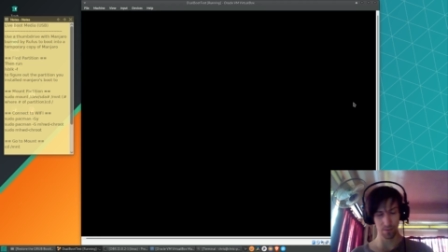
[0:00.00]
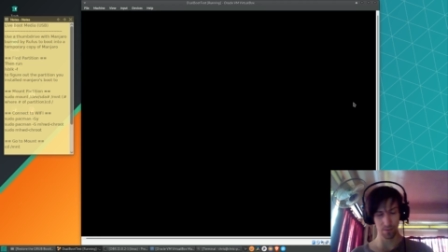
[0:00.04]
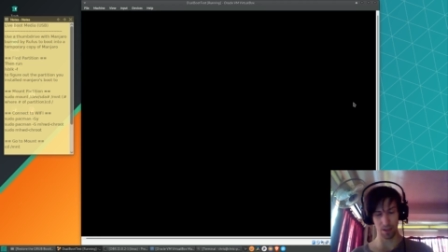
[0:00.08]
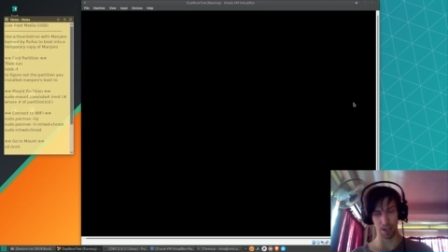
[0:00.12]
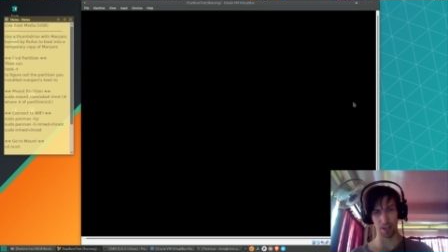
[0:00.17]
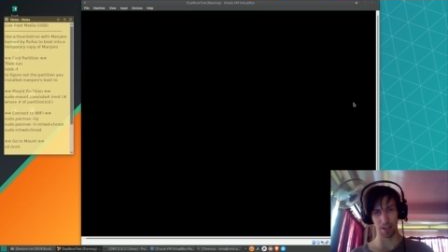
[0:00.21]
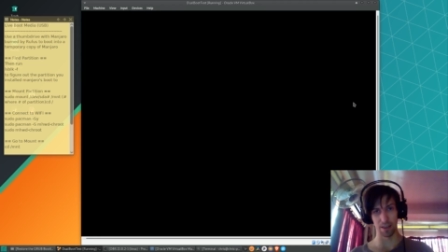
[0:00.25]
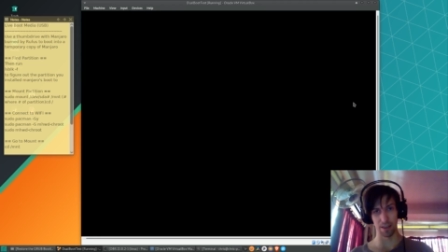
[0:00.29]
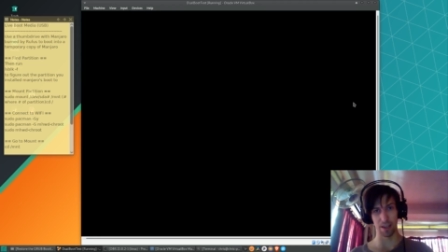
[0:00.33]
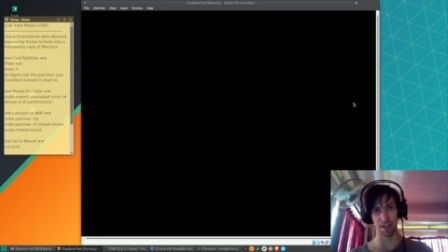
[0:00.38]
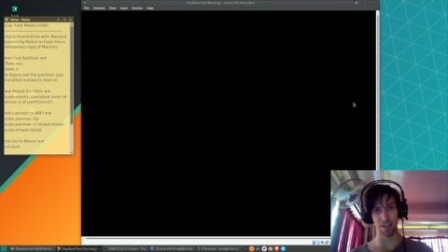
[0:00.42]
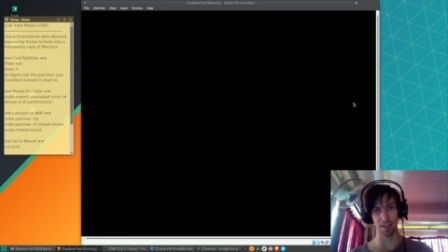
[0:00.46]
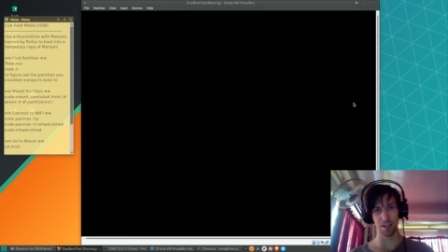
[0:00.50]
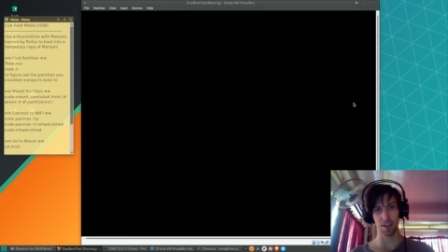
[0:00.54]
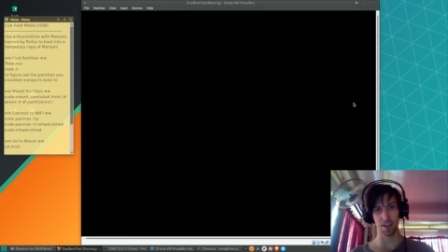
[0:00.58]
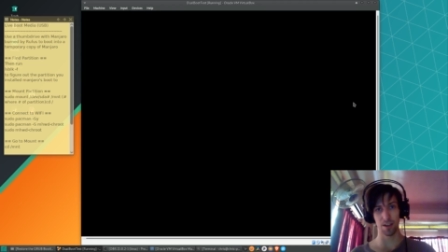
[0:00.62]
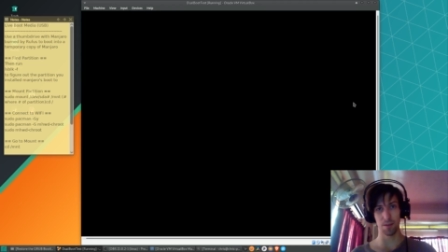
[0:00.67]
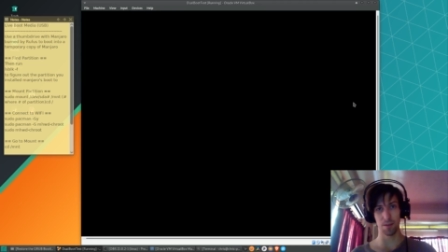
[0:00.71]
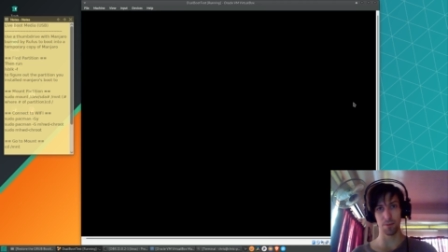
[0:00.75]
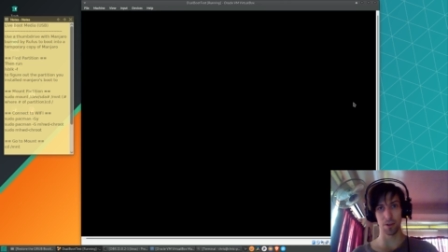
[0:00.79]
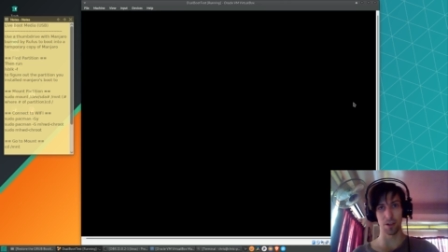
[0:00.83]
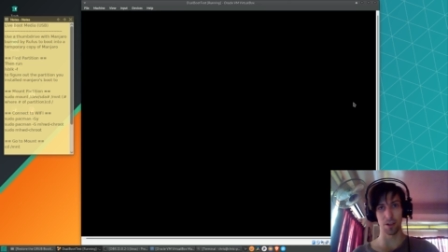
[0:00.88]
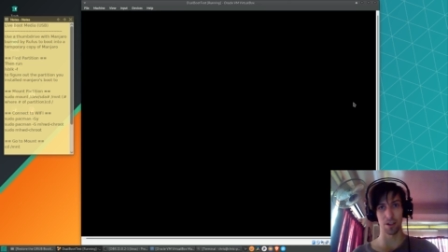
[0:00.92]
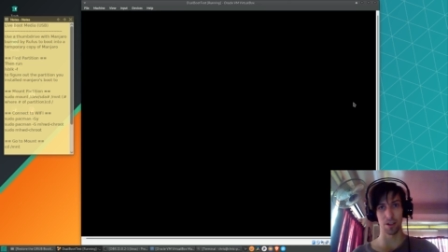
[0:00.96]
And that's going
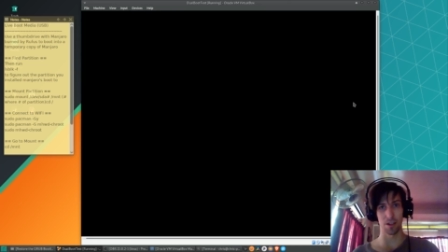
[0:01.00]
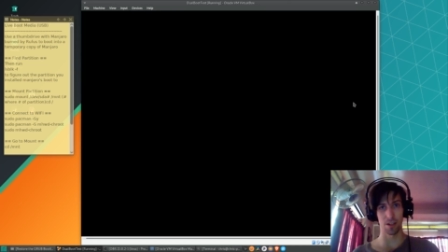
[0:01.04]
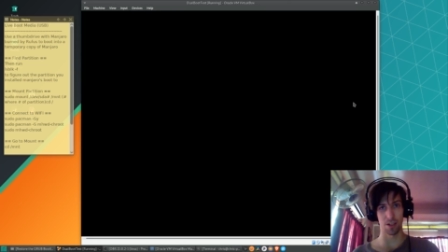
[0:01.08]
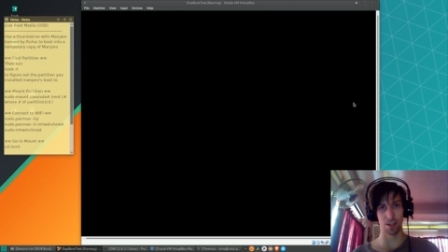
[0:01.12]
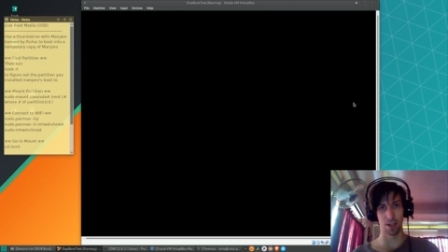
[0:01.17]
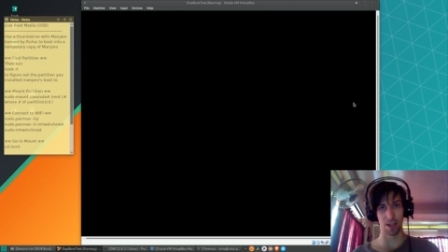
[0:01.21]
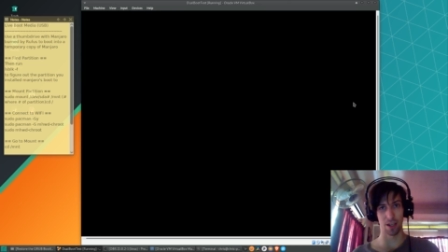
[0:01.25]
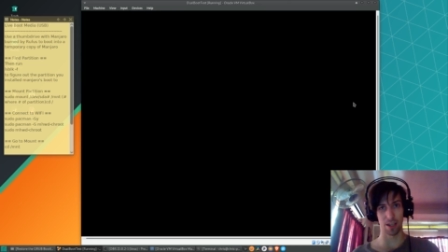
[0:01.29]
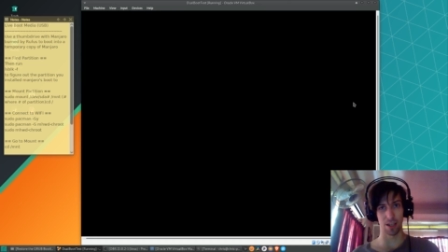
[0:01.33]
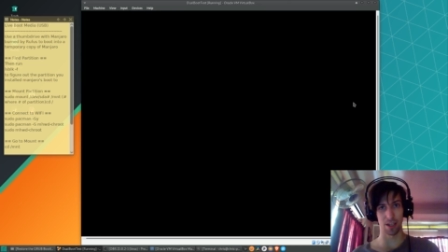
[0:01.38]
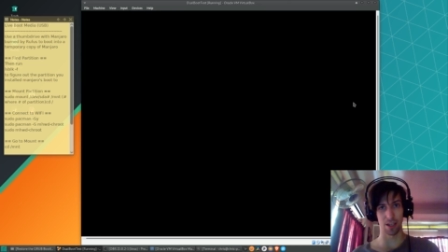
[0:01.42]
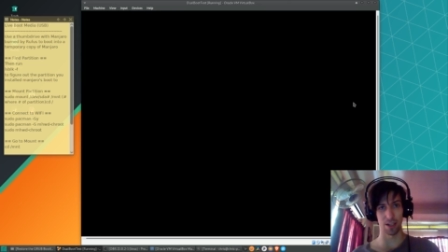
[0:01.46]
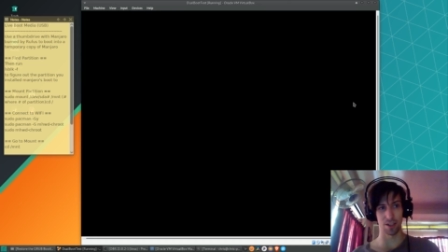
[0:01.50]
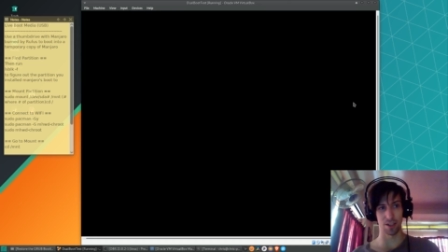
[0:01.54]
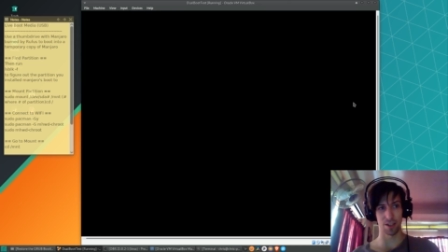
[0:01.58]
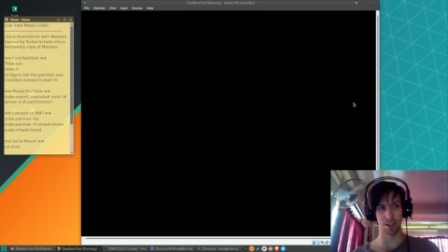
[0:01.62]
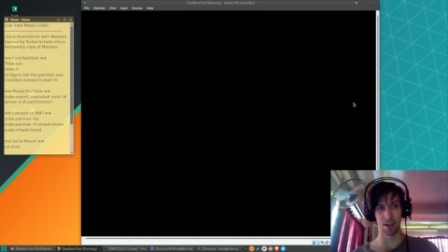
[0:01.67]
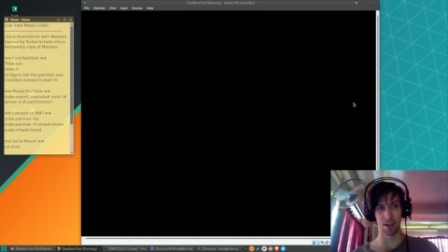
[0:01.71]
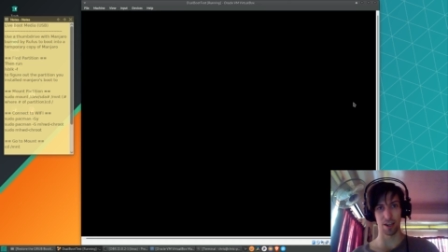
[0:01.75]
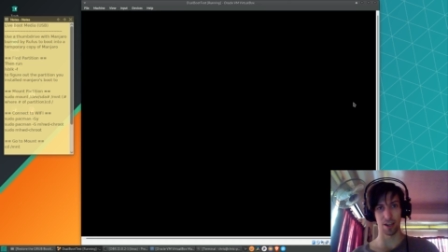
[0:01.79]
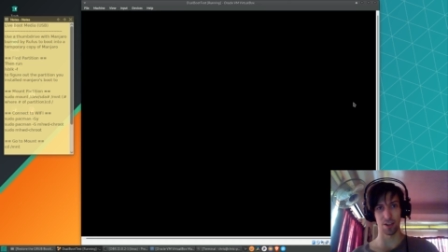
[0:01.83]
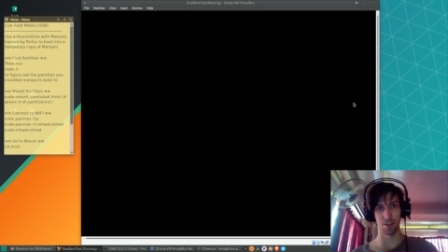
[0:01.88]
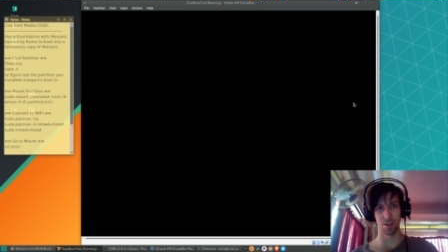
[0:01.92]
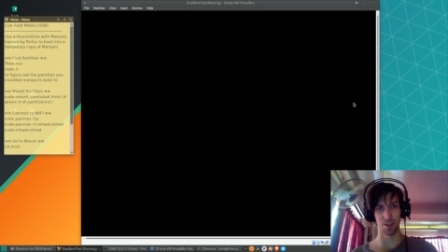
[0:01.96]
to be taking a
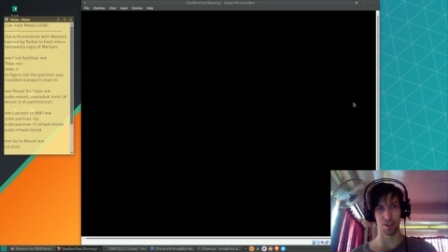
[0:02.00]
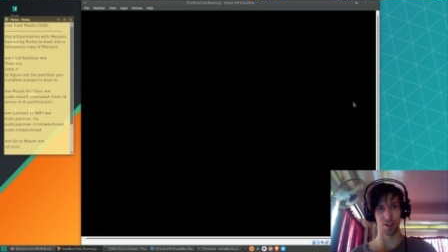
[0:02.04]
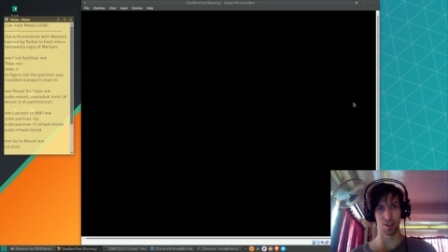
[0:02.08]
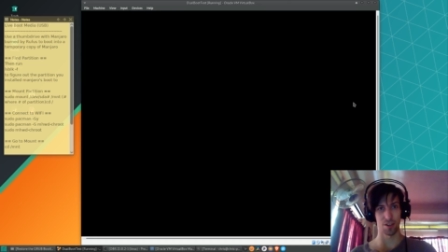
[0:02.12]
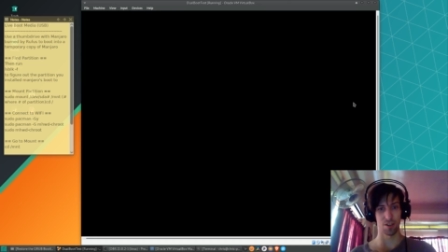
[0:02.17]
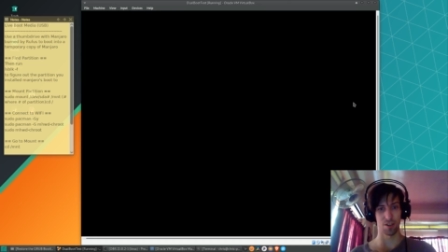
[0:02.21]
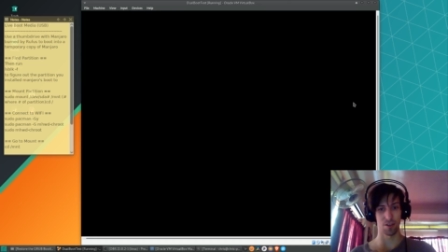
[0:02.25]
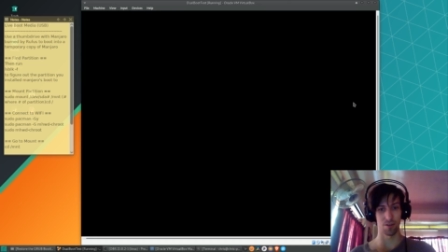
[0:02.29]
second just